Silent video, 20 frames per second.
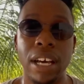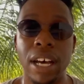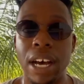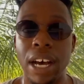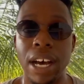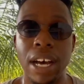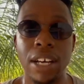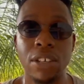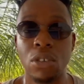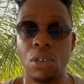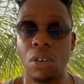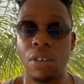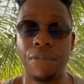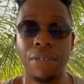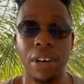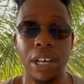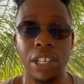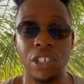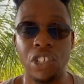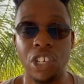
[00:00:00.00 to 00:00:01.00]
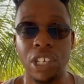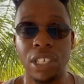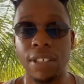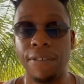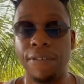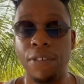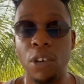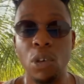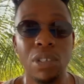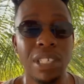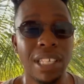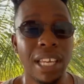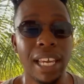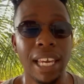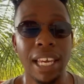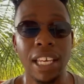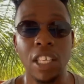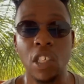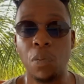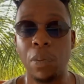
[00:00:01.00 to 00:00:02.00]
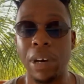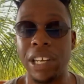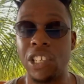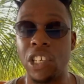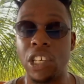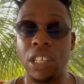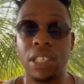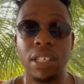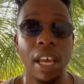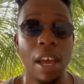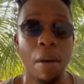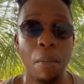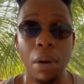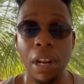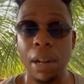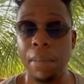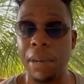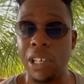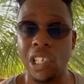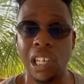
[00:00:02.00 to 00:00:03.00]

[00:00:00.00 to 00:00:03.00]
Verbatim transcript: uh, sort of uh, just a few seconds by just pretty much